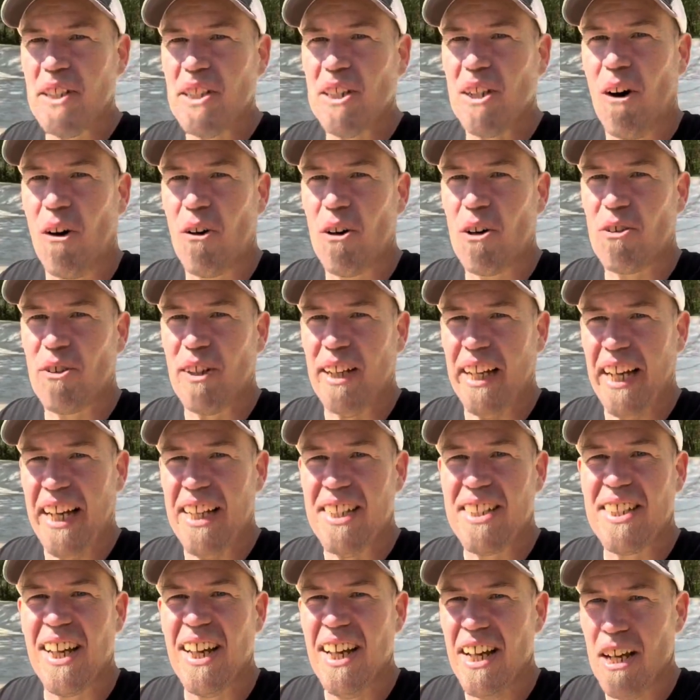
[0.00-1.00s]
concrete
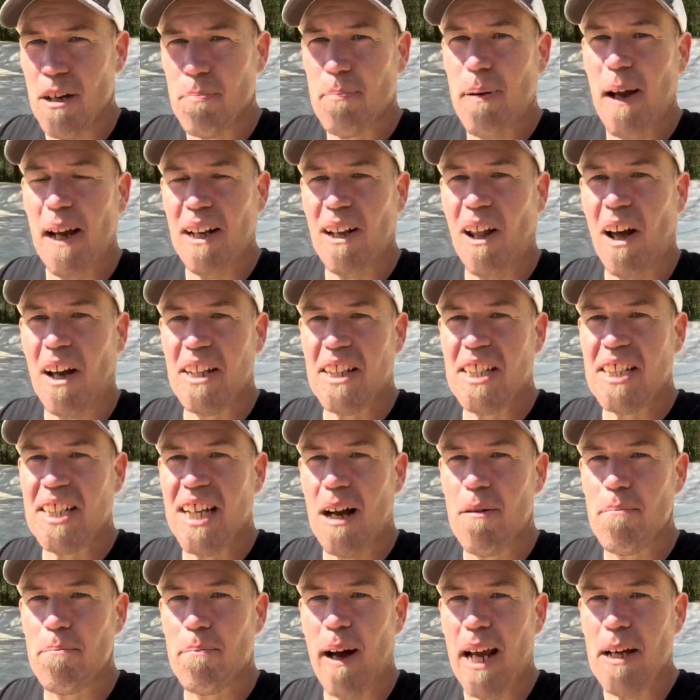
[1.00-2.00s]
is, a bit like
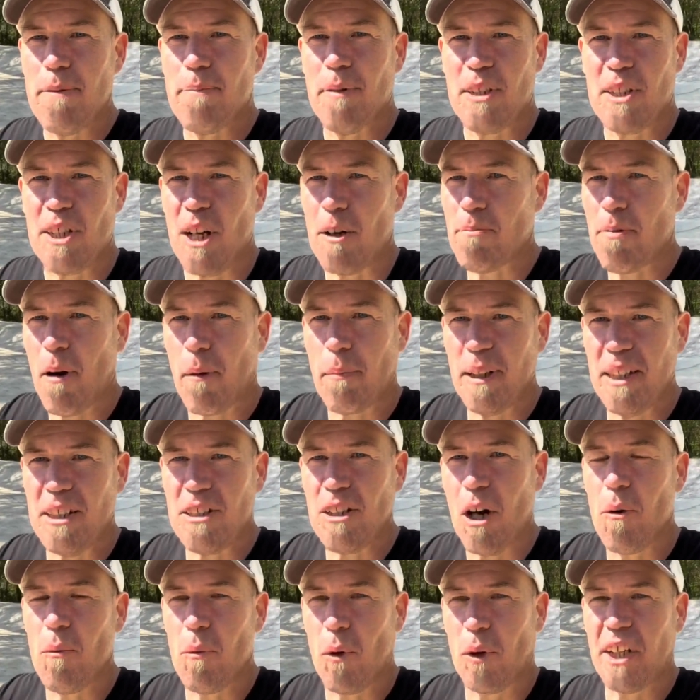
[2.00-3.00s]
sandpaper, so probably
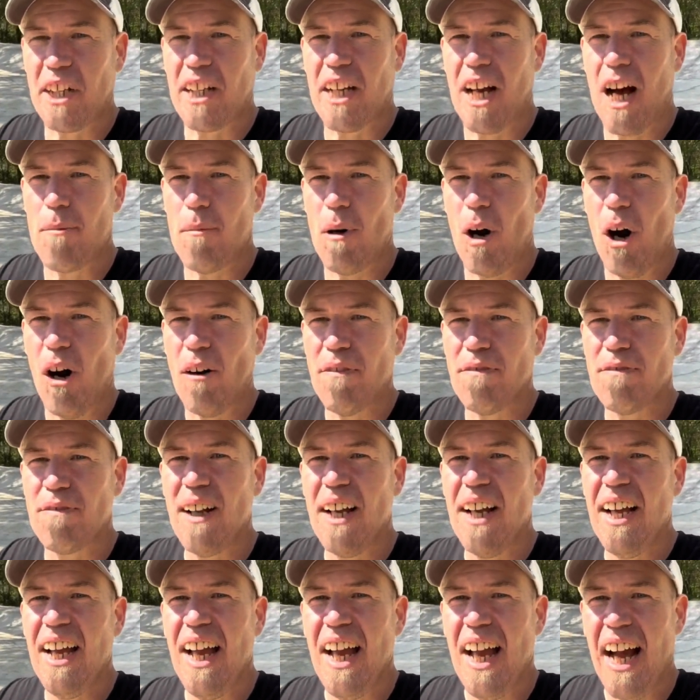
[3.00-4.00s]
don't want to come off.
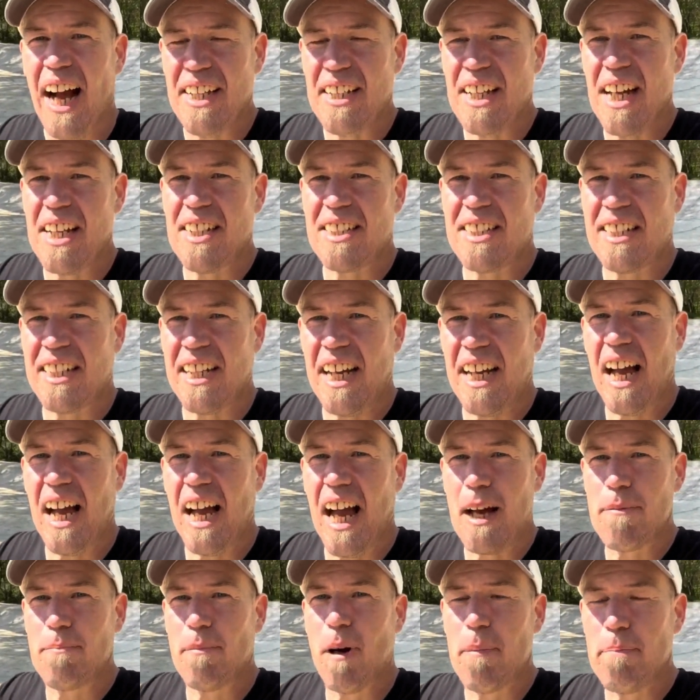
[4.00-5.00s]
And yesterday
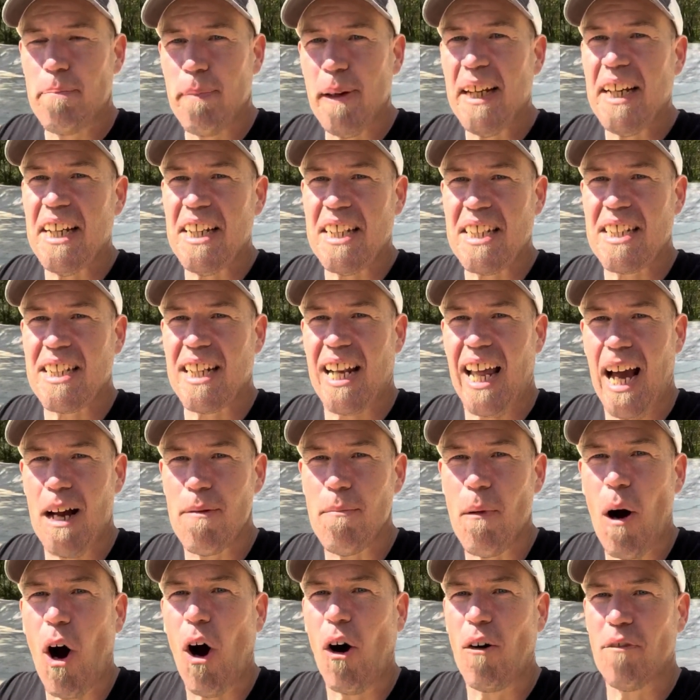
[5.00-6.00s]
had my biggest slam
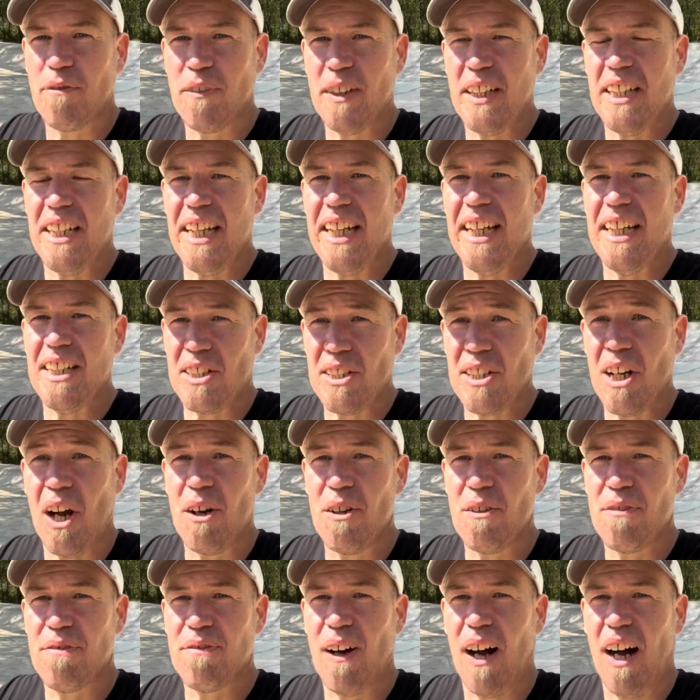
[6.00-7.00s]
of the year so
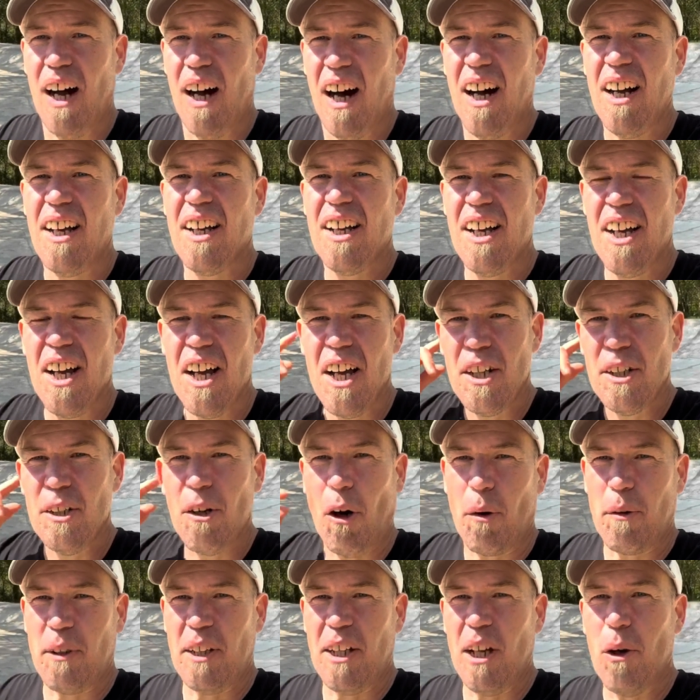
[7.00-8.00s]
far,
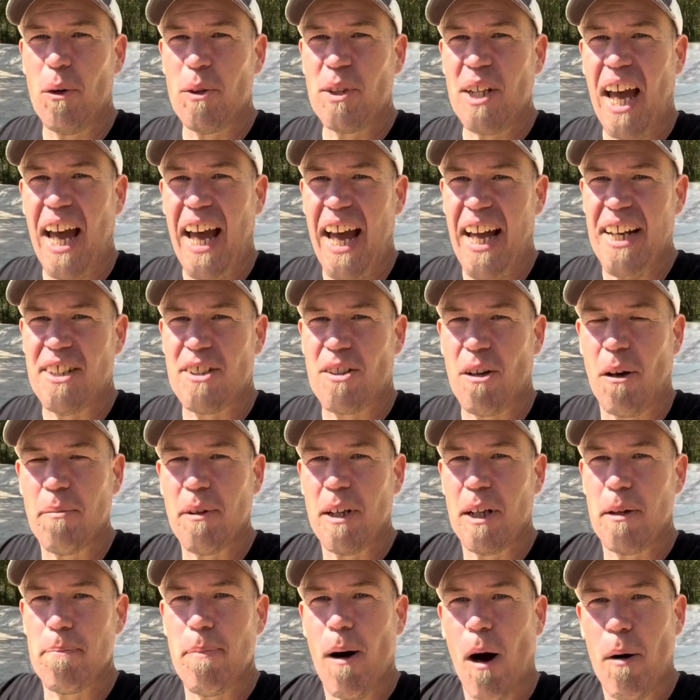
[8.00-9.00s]
knocked the old head, so I'm
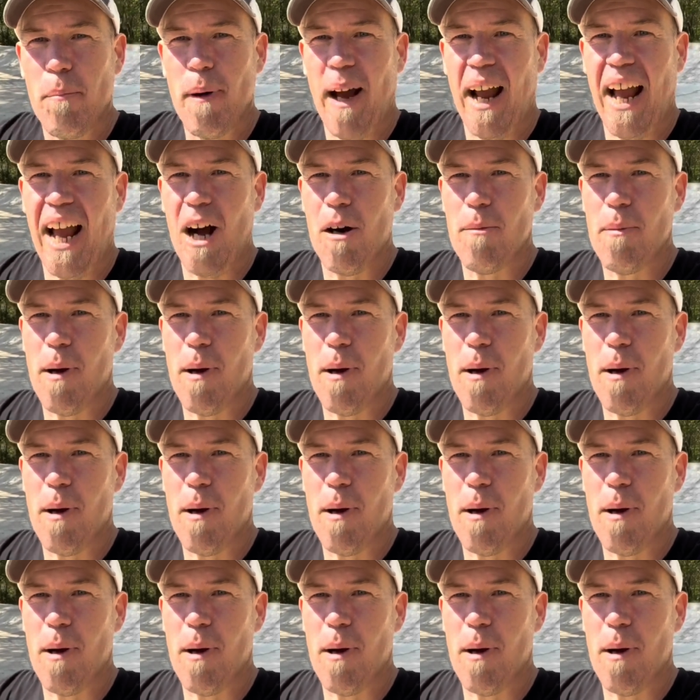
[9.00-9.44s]
going to pop my helmet